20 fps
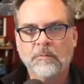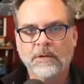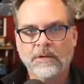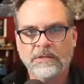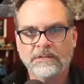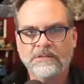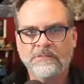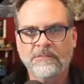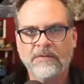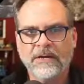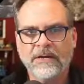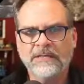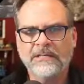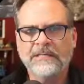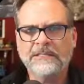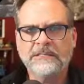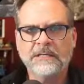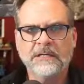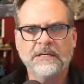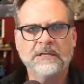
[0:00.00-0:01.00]
it's
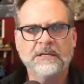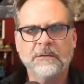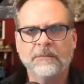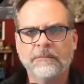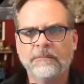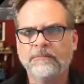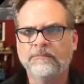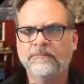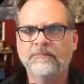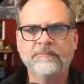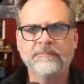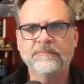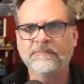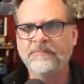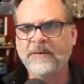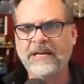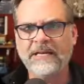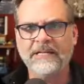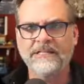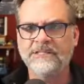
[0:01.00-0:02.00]
finally done and
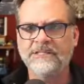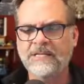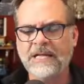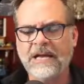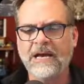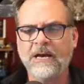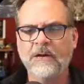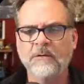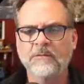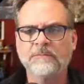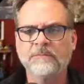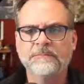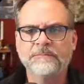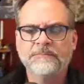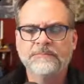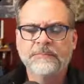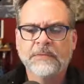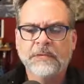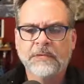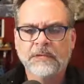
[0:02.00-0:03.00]
paged out.
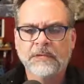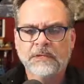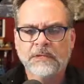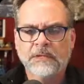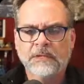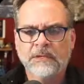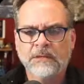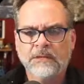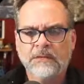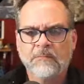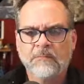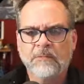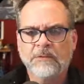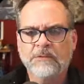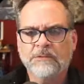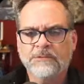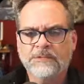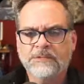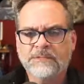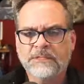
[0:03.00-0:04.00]

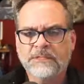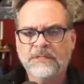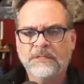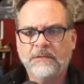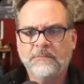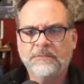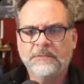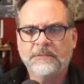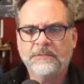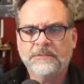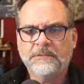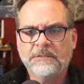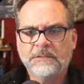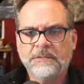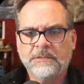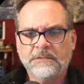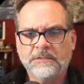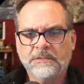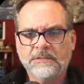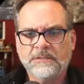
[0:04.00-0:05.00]
We'll see, but
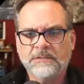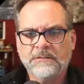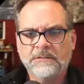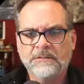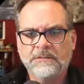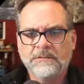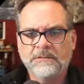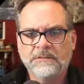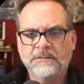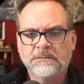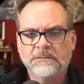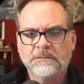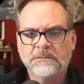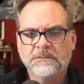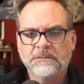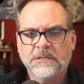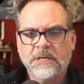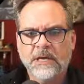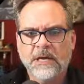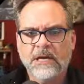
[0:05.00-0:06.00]

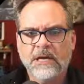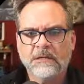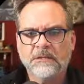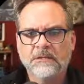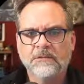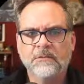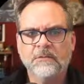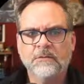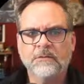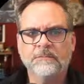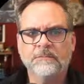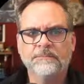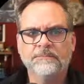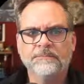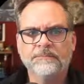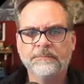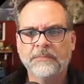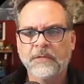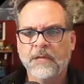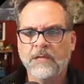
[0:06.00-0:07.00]
yeah, cool.
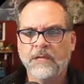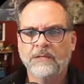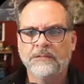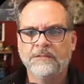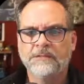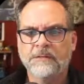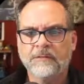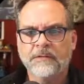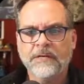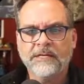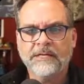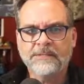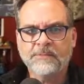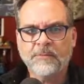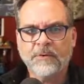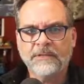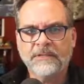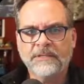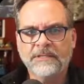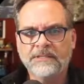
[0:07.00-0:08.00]
So guess
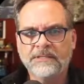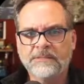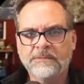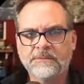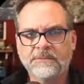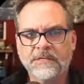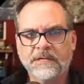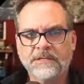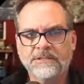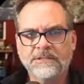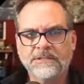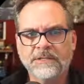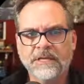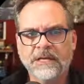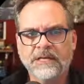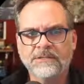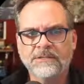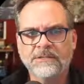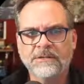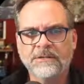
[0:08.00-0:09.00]
what this section
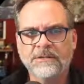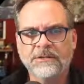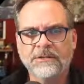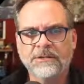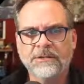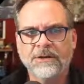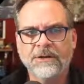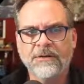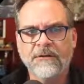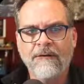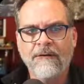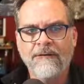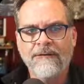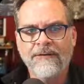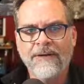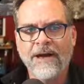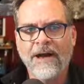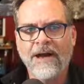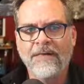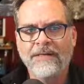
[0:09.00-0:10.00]
has earned?
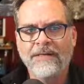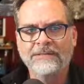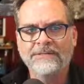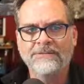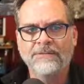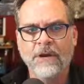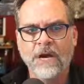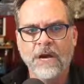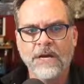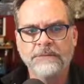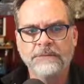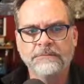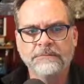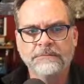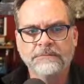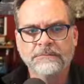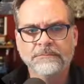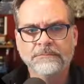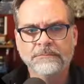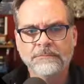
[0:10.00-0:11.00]
Yeah, that's right.
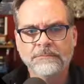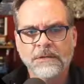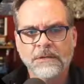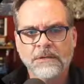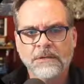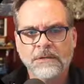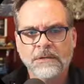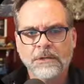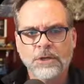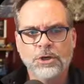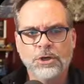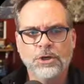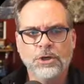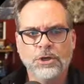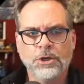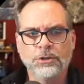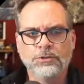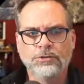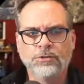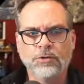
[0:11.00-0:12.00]

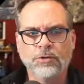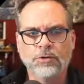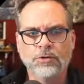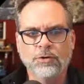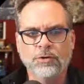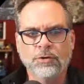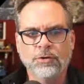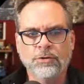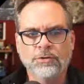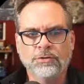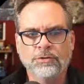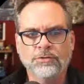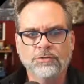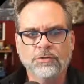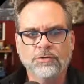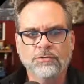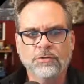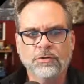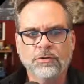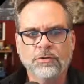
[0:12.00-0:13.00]
It's earned.
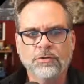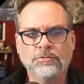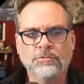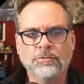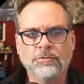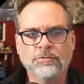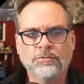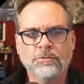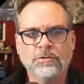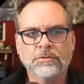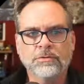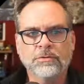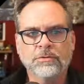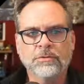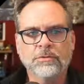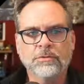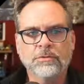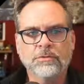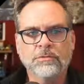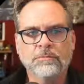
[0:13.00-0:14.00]
Dun, dun, dun, dun,
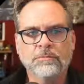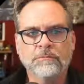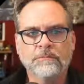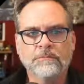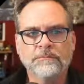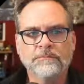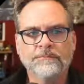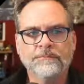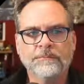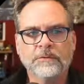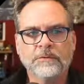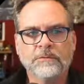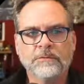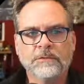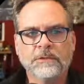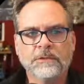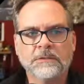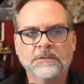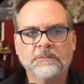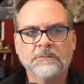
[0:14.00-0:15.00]
dun. Hold
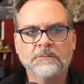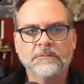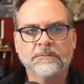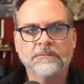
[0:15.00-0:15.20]
on.